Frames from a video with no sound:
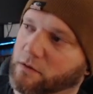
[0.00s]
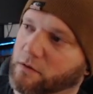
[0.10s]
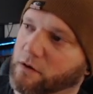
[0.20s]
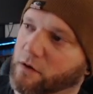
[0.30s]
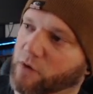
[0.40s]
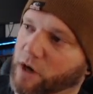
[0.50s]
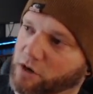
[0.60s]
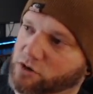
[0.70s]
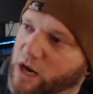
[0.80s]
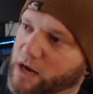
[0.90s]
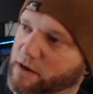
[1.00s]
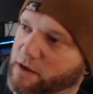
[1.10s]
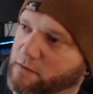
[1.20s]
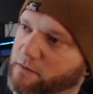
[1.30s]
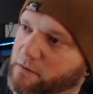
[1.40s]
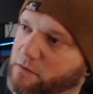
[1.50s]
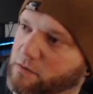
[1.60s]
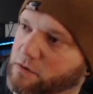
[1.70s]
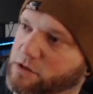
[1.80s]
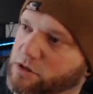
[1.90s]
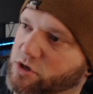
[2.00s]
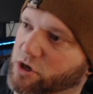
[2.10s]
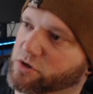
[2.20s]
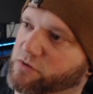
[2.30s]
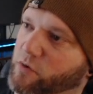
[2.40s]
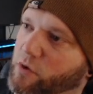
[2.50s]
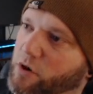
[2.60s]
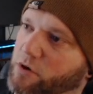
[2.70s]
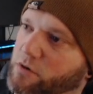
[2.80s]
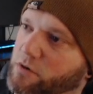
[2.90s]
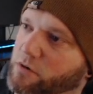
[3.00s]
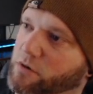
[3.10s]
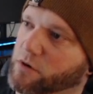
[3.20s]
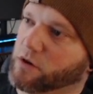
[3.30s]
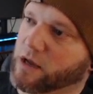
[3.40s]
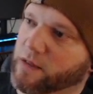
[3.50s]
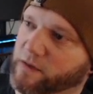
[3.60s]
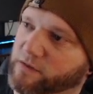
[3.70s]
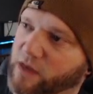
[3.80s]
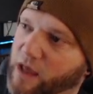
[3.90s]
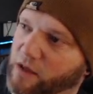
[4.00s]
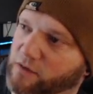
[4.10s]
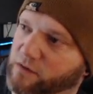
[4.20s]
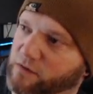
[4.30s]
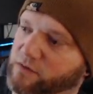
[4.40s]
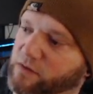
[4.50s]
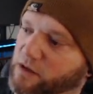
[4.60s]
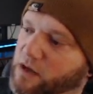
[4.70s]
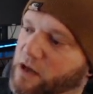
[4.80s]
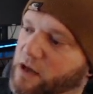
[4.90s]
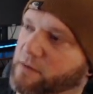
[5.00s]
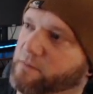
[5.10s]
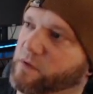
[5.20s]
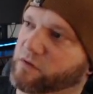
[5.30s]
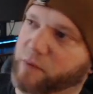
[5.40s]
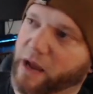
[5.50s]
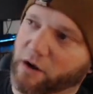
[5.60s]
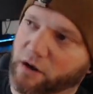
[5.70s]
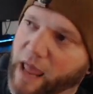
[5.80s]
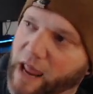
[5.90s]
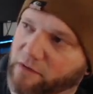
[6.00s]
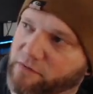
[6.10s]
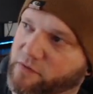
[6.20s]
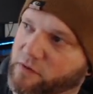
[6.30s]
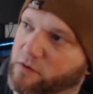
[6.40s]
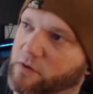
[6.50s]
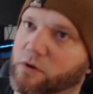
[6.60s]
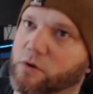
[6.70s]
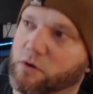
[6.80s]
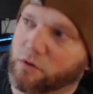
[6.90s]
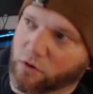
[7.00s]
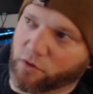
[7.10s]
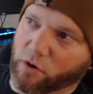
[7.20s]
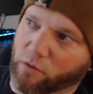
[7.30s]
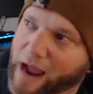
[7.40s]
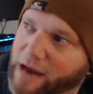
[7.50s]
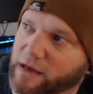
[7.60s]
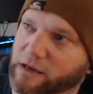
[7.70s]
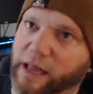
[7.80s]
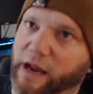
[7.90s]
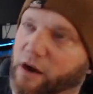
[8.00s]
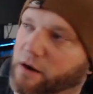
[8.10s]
Of what you're trying to search for. In this case, it's the spider cave or the arachnid lair.